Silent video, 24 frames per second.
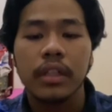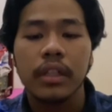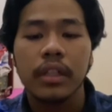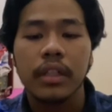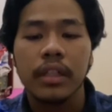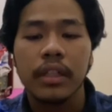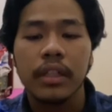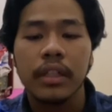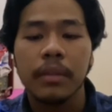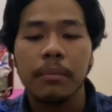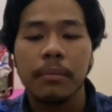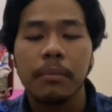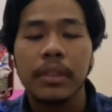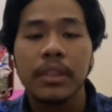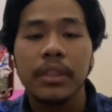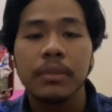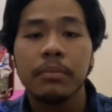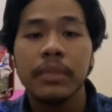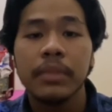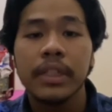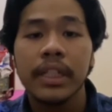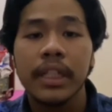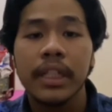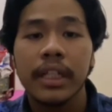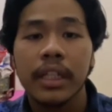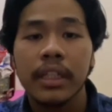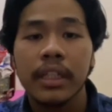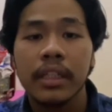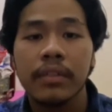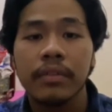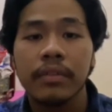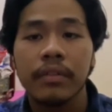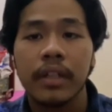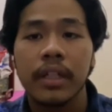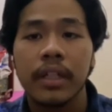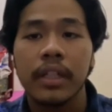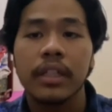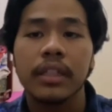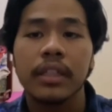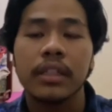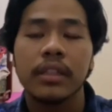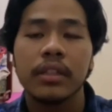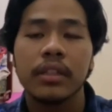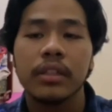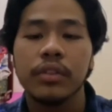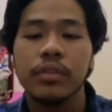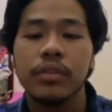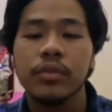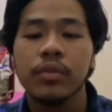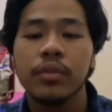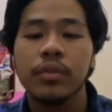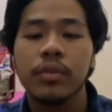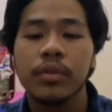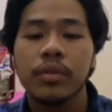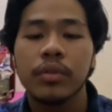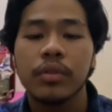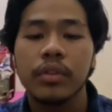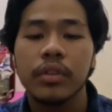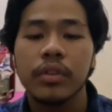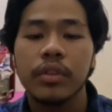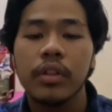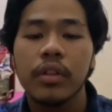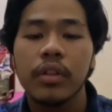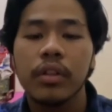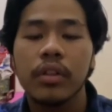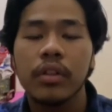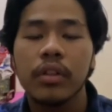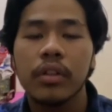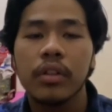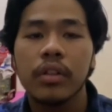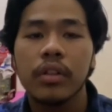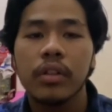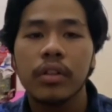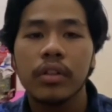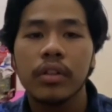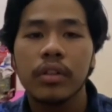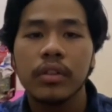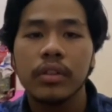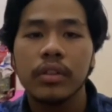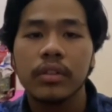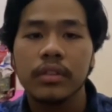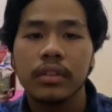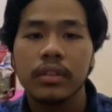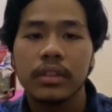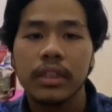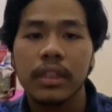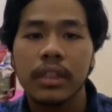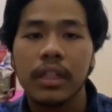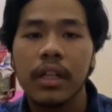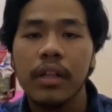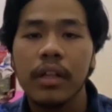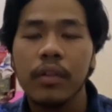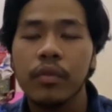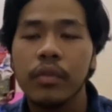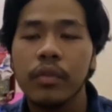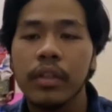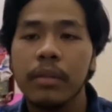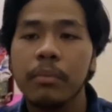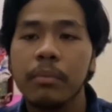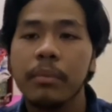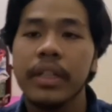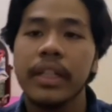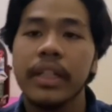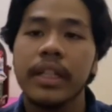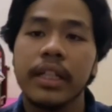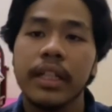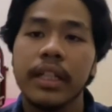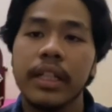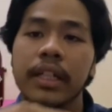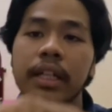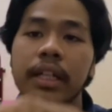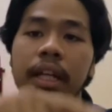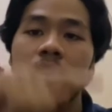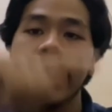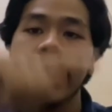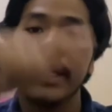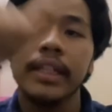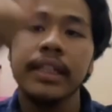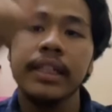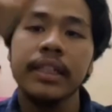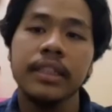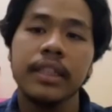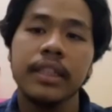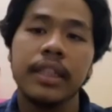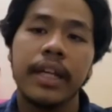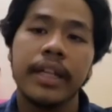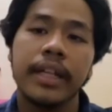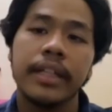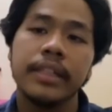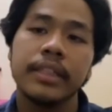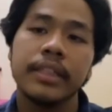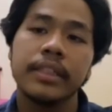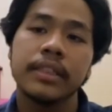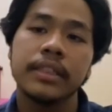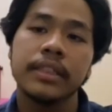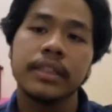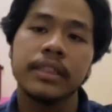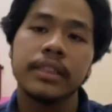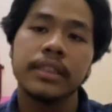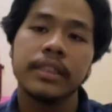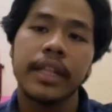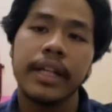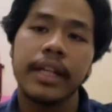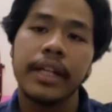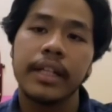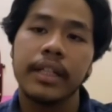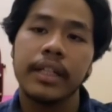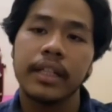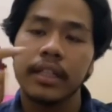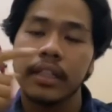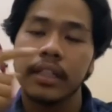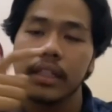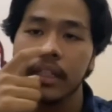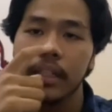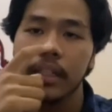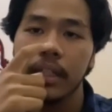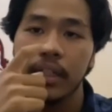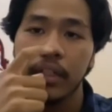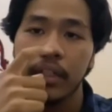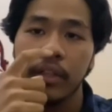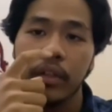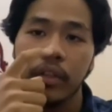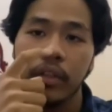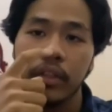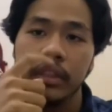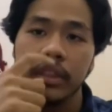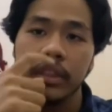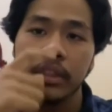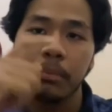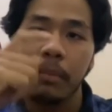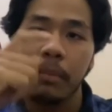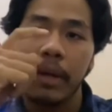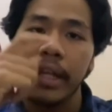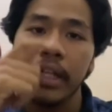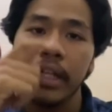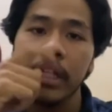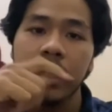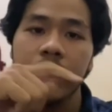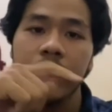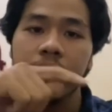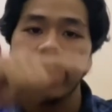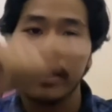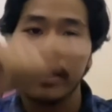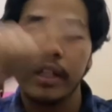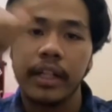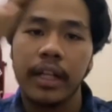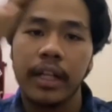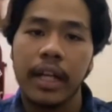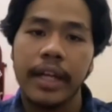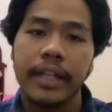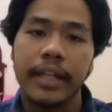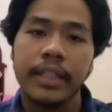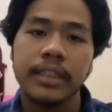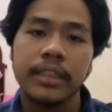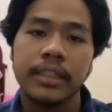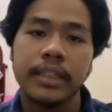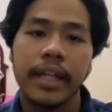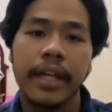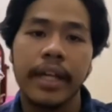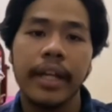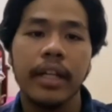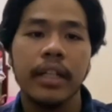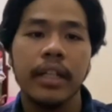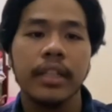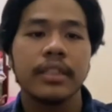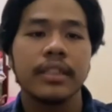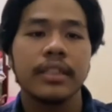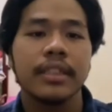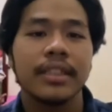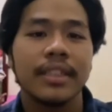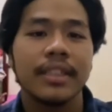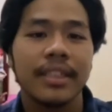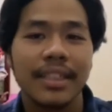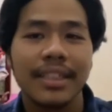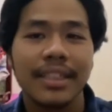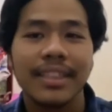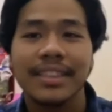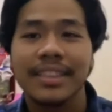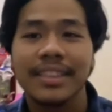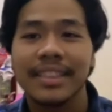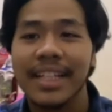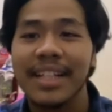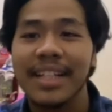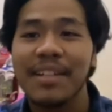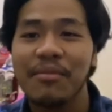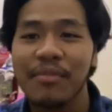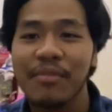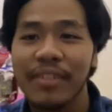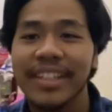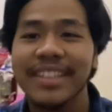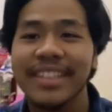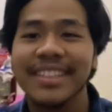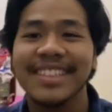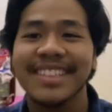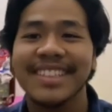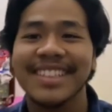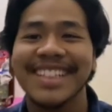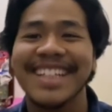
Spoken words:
it must be negative. Your graph will be like this, like a set, not a smile, like a set face.